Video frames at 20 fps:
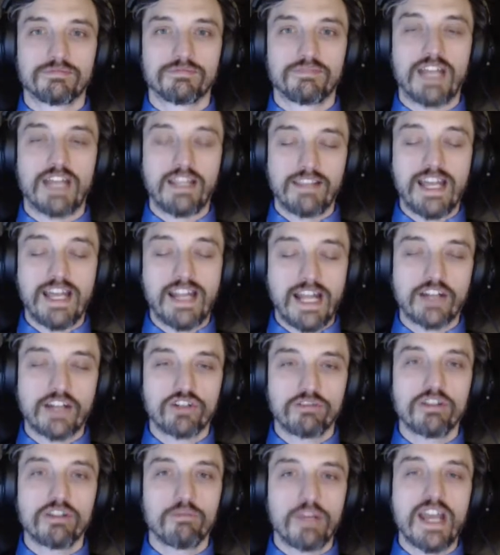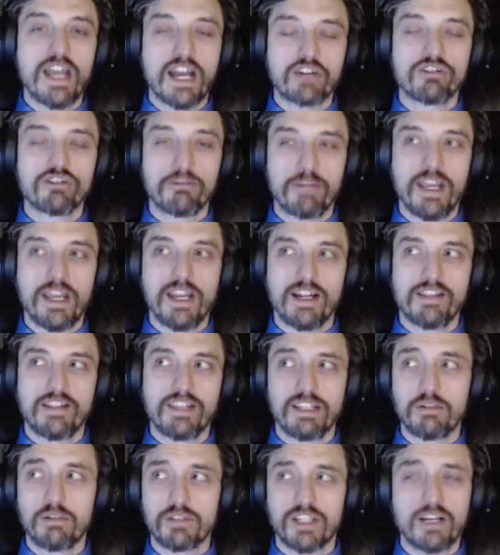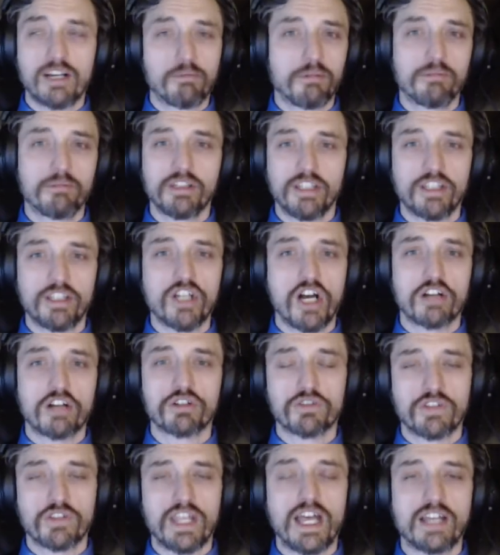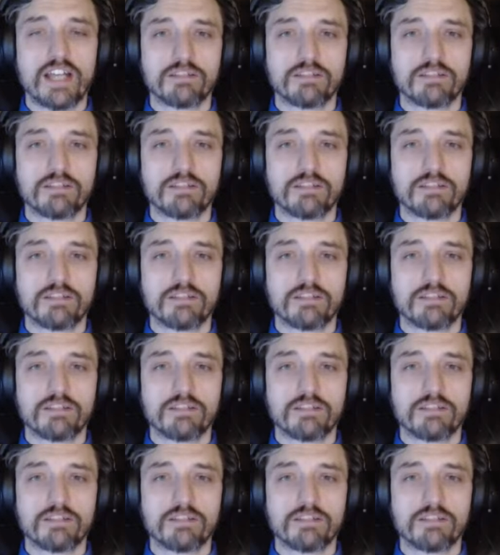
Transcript: That that actually we actually paid. I think it was a couple million dollars for that.